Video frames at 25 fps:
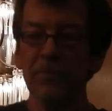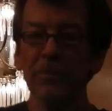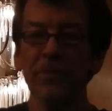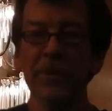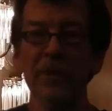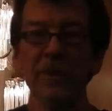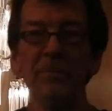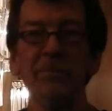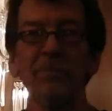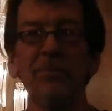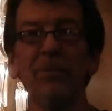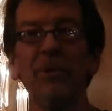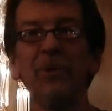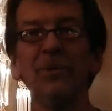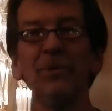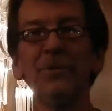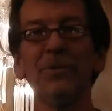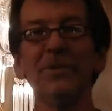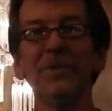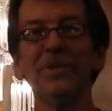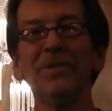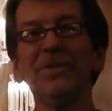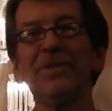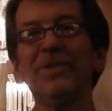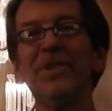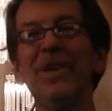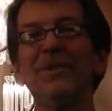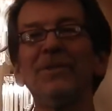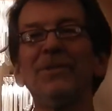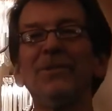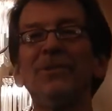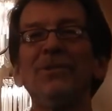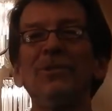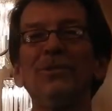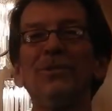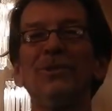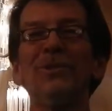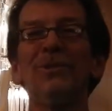read prose and
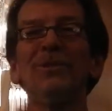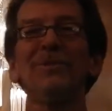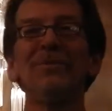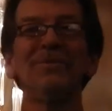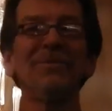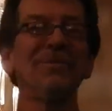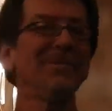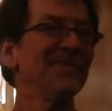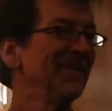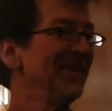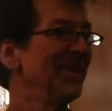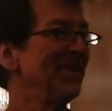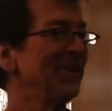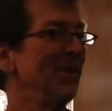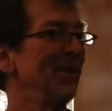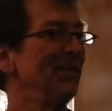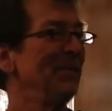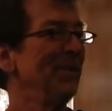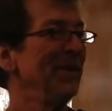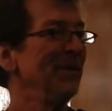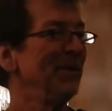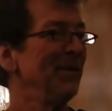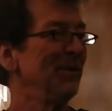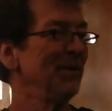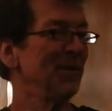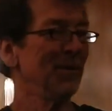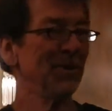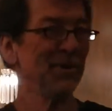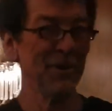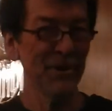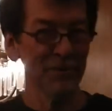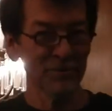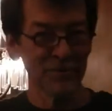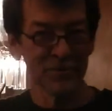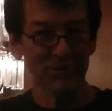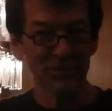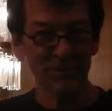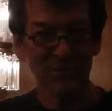challenge you to determine if it was
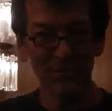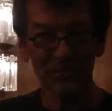different